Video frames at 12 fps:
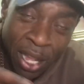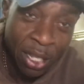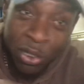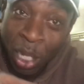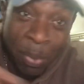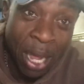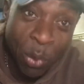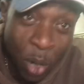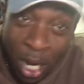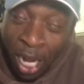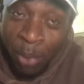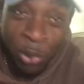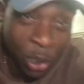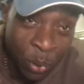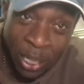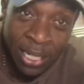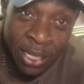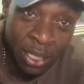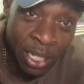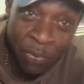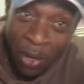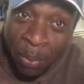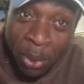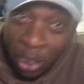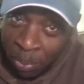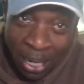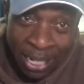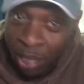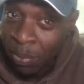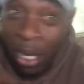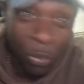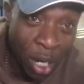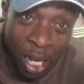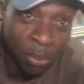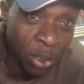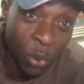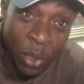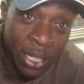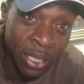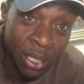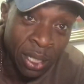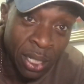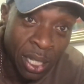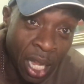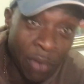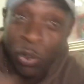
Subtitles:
no matter what I'm doing, if I'm on the mic, no matter what I'm doing, I've